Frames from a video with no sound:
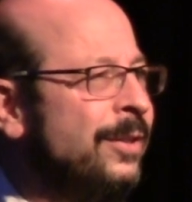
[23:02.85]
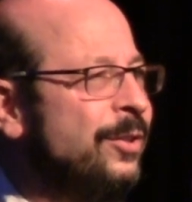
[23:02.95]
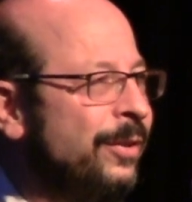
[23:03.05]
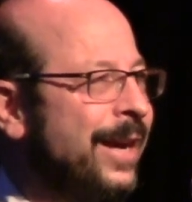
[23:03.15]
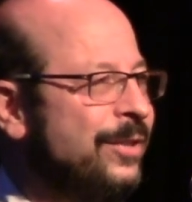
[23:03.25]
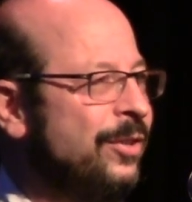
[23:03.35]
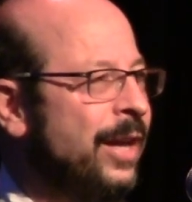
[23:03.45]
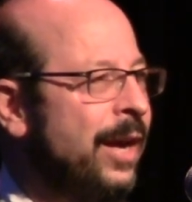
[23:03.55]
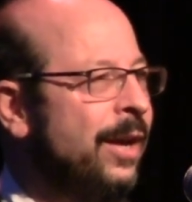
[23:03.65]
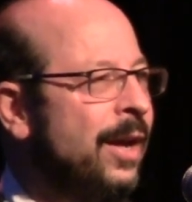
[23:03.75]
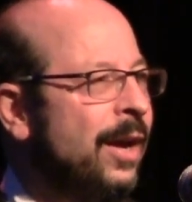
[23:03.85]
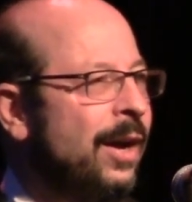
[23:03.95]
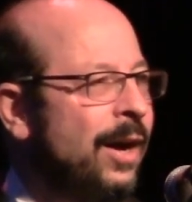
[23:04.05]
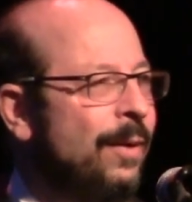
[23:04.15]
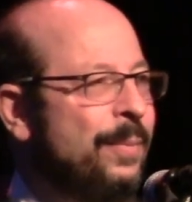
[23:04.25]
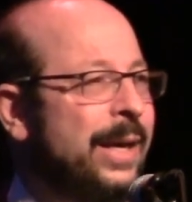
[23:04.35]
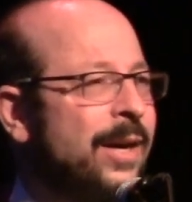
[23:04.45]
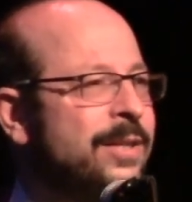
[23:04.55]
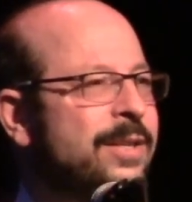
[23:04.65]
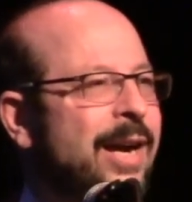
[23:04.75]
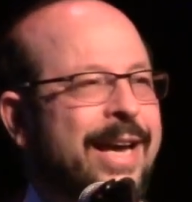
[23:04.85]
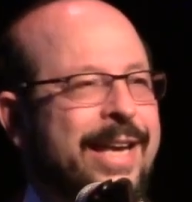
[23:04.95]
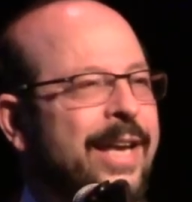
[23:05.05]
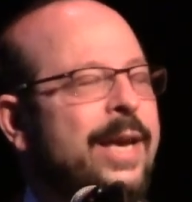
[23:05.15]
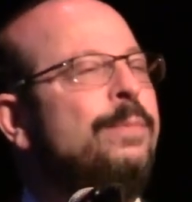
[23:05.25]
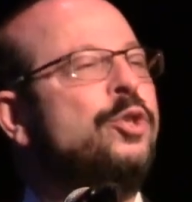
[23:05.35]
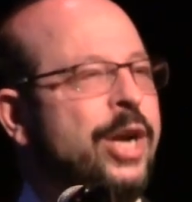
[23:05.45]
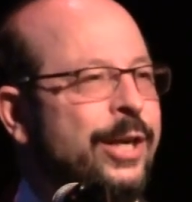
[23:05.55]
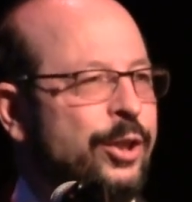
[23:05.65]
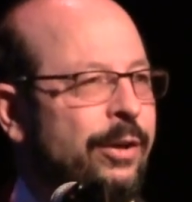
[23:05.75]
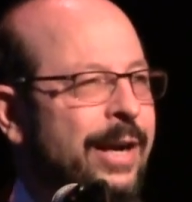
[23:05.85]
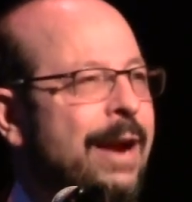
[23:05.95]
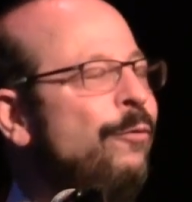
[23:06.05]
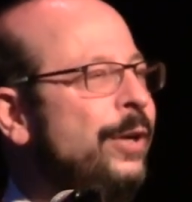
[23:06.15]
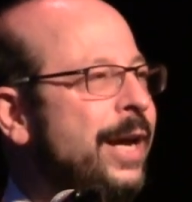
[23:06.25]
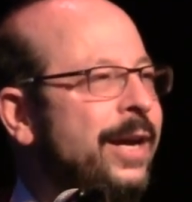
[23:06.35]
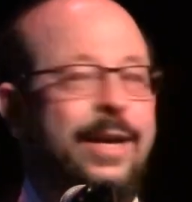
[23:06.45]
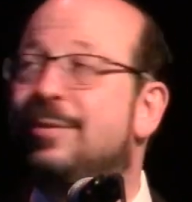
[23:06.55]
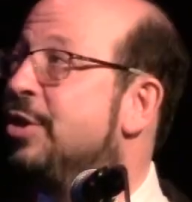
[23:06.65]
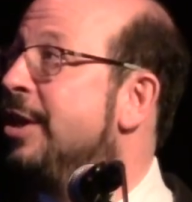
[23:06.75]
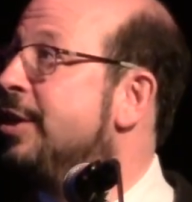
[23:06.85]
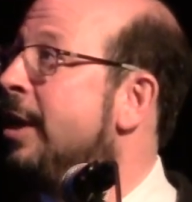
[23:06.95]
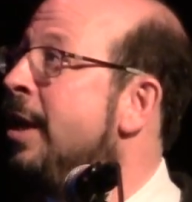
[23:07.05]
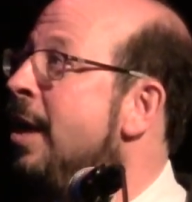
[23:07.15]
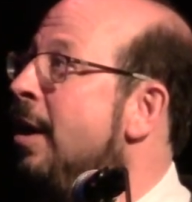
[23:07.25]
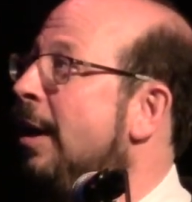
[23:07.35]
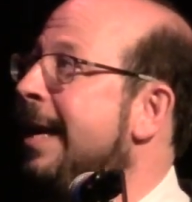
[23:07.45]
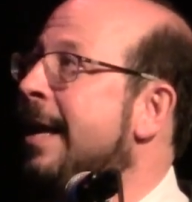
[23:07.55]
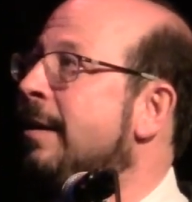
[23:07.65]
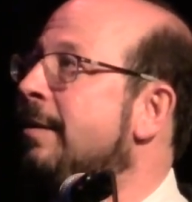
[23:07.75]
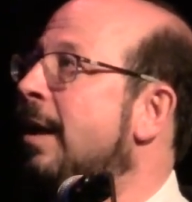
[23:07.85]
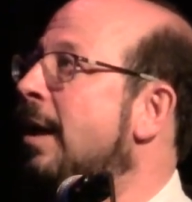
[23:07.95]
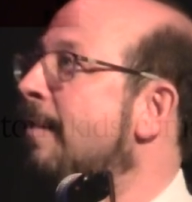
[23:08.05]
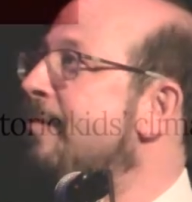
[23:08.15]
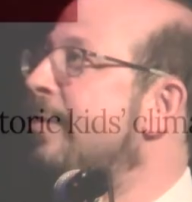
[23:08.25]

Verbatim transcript: until yesterday, uh, because I, it keeps changing. Every day it keeps changing, right? And um,